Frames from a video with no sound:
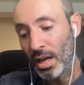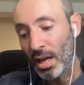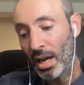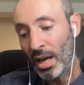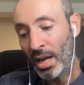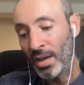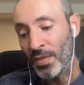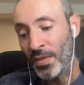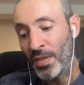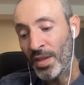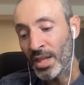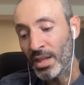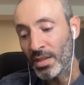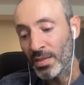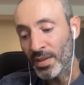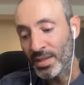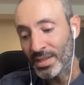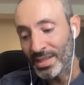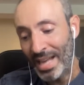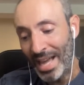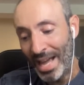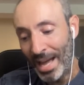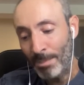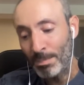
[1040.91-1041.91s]
I think this
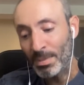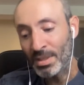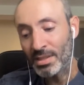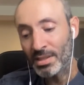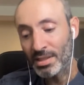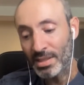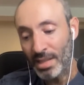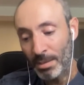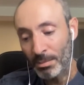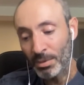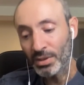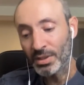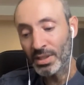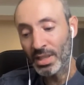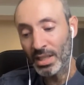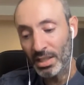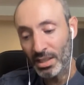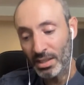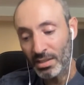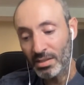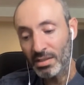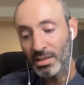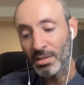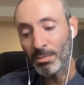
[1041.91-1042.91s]
happens
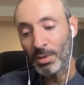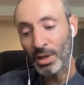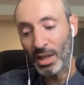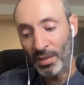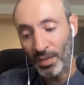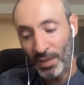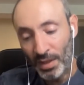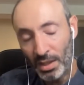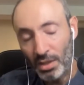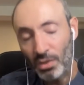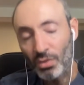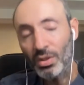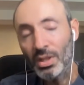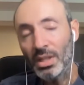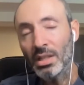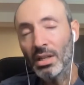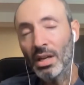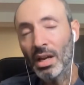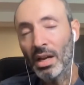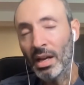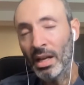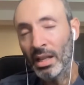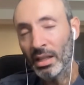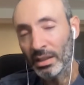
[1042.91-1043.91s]
simultaneously, but I think you need
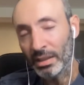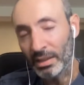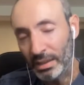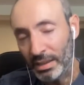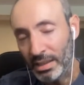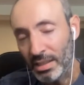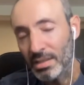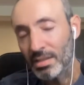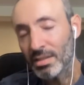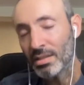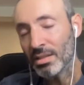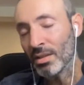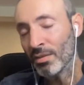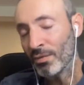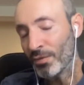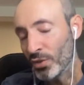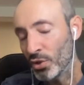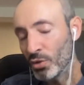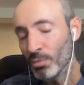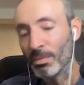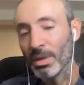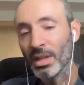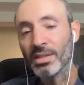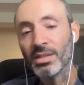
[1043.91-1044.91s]
at least a
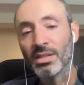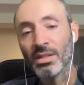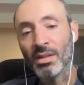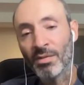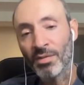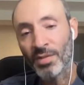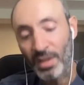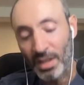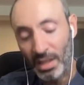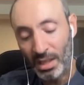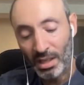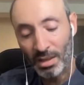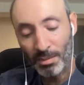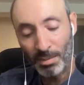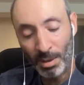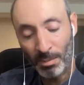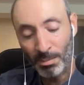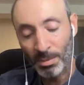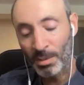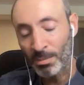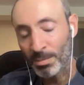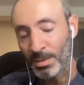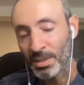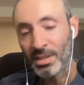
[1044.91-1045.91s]
few months of thinking about
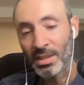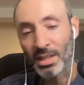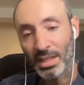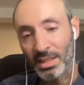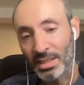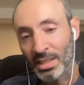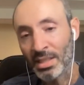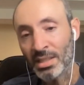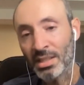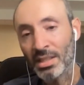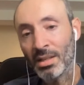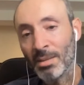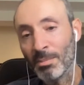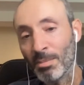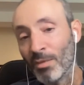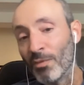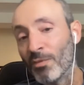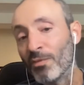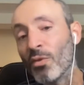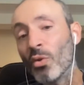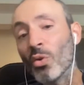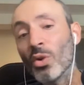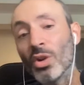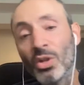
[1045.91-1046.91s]
purpose and identity
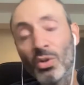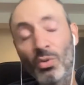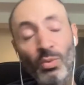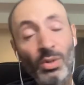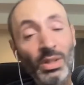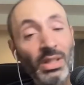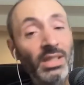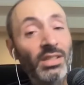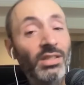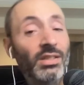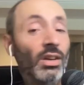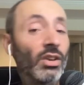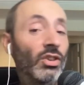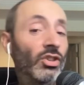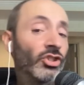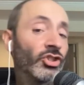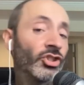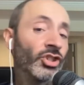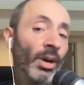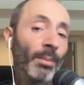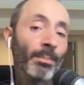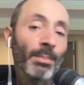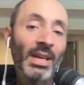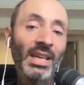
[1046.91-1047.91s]
before you really start
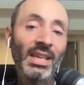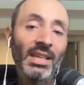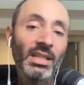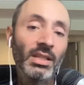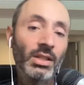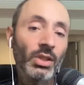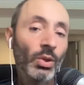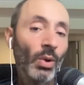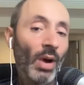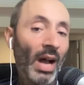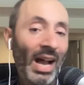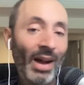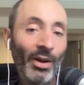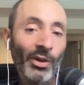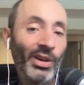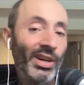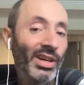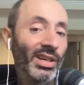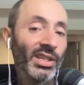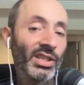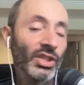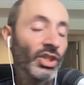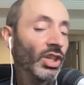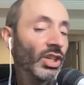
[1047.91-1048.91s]
jumping into how you're going
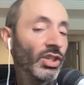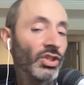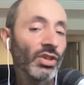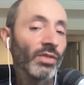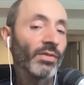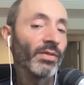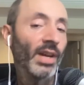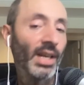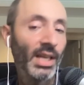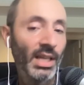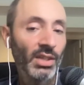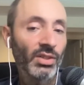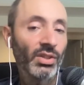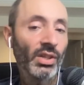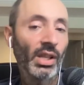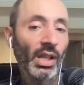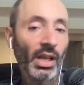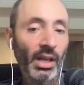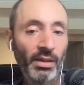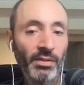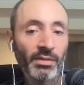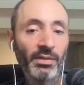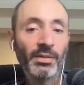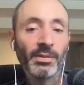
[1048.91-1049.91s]
to change your financial
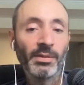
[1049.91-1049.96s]
life.